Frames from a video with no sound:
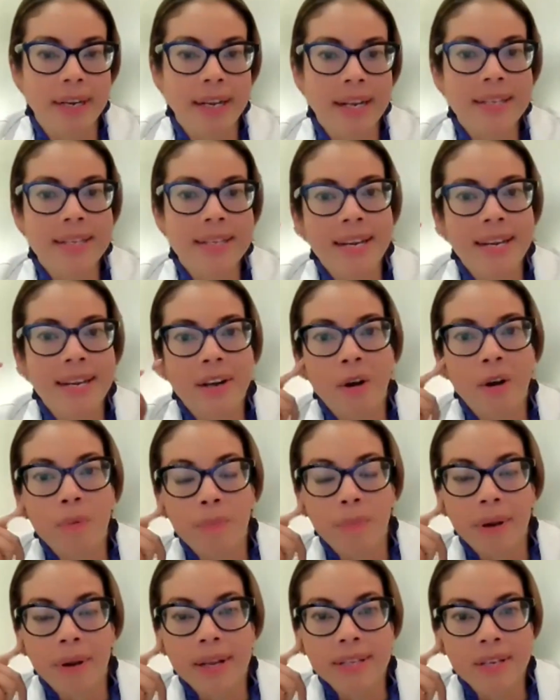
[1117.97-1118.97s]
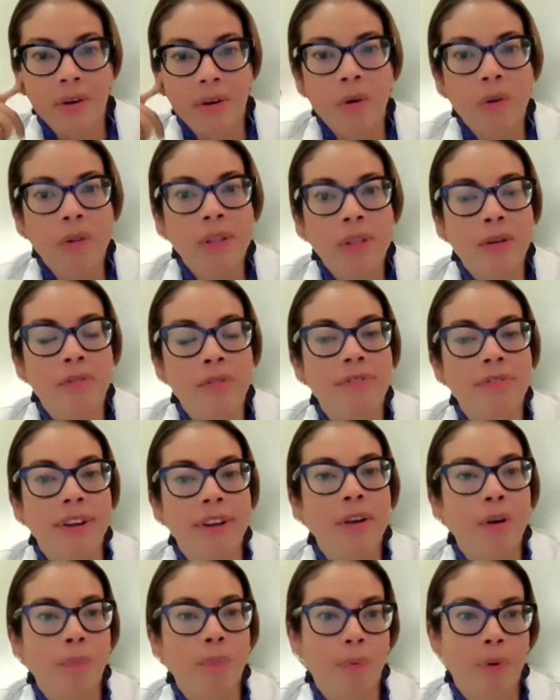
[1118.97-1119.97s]
It's like it's our own little
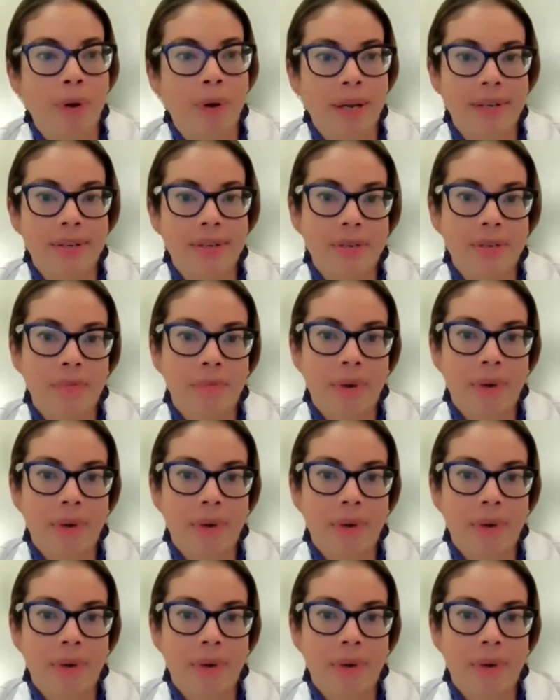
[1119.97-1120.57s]
fingerprint,